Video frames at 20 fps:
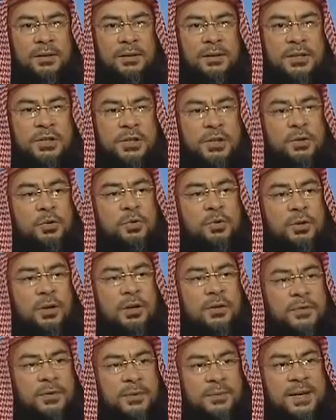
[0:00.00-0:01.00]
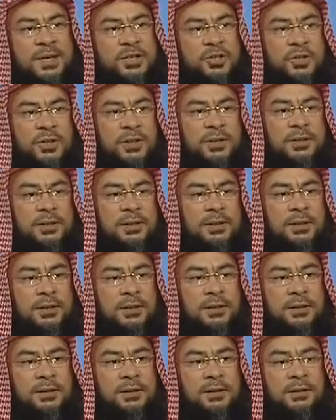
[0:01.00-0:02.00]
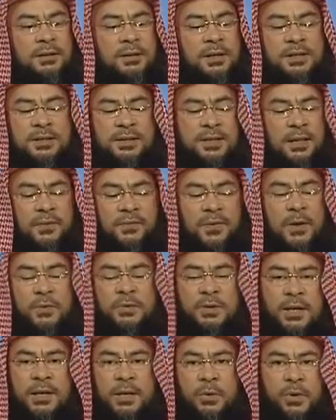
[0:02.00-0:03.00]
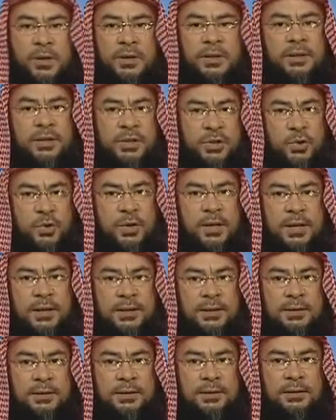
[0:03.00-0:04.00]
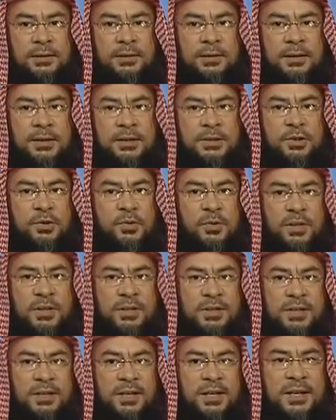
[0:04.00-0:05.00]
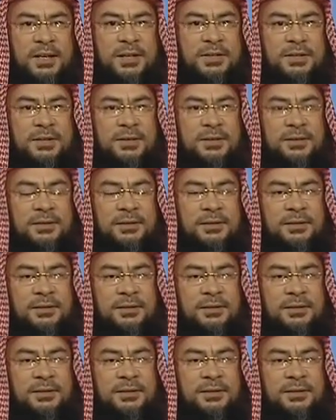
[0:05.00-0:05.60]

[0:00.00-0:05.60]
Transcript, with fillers: the salute of the masjid, is not found anywhere in the sunnah. So this is